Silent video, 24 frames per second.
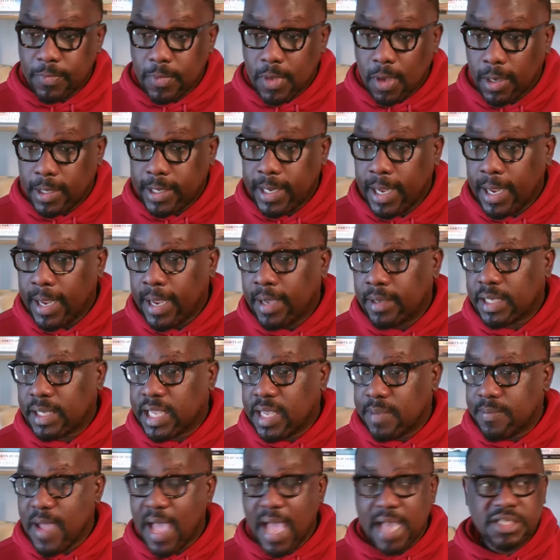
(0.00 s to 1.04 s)
Okay,
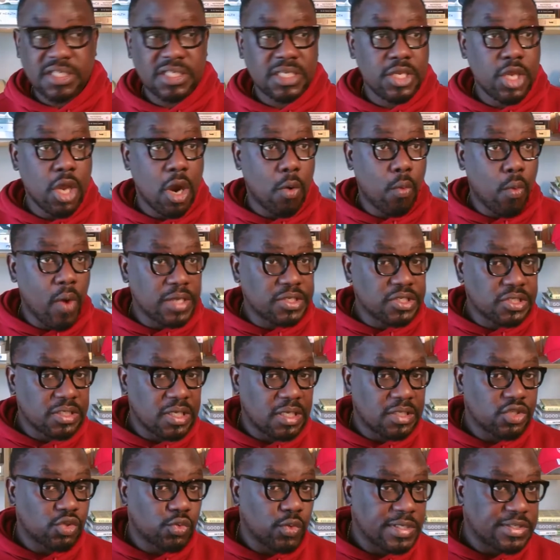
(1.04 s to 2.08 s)
keep asking your
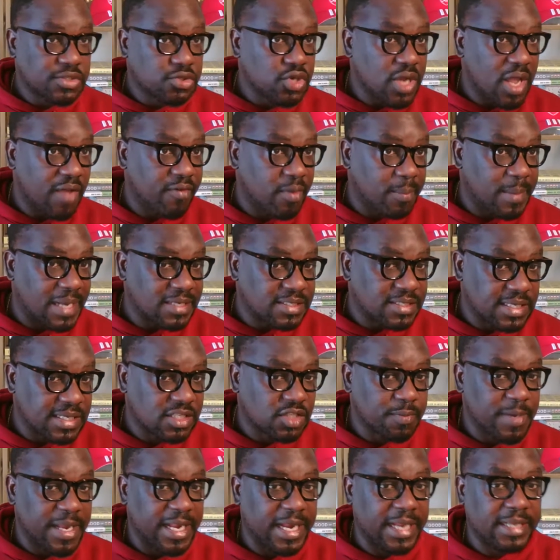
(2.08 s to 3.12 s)
questions. We still have about 6
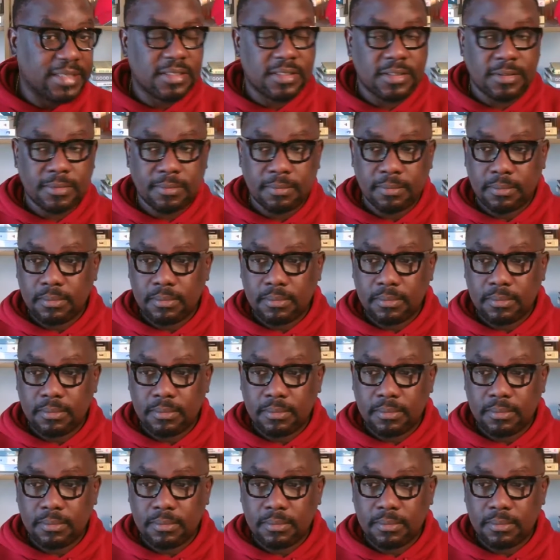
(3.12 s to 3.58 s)
minutes.